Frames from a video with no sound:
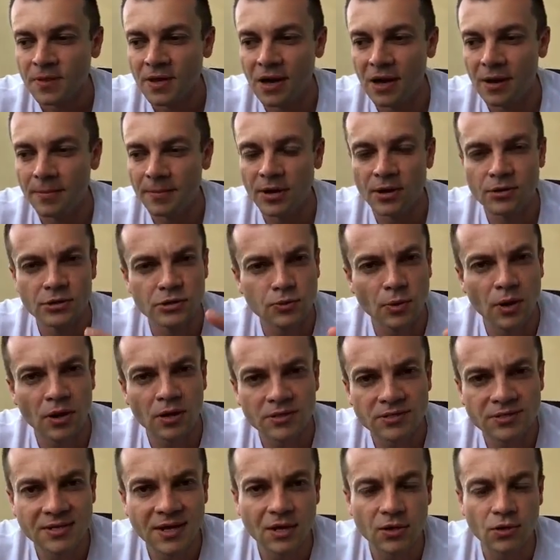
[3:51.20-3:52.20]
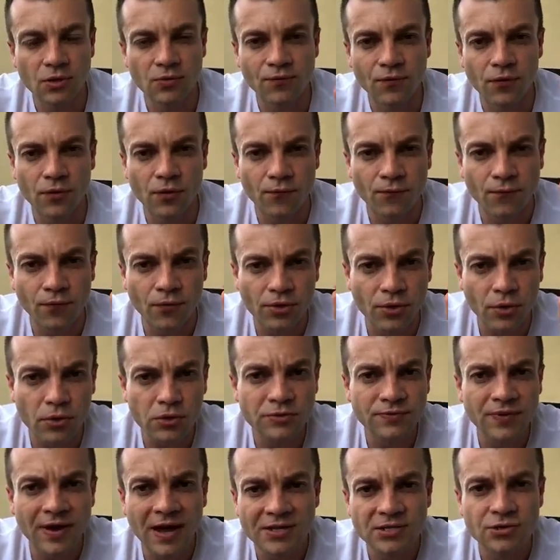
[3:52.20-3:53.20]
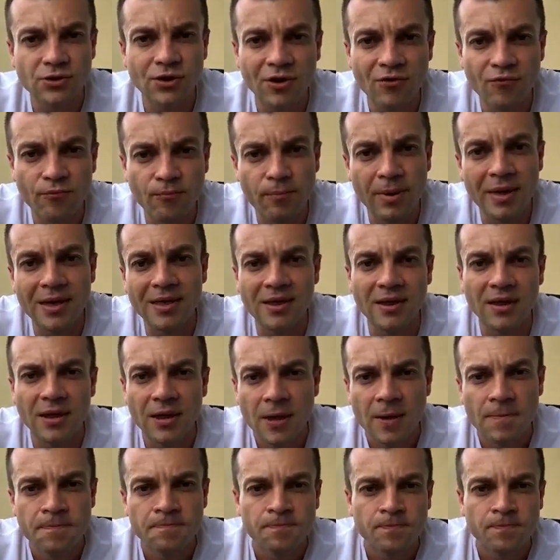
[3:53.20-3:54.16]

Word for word: um, here's what I'll tell you for for those of you guys who have been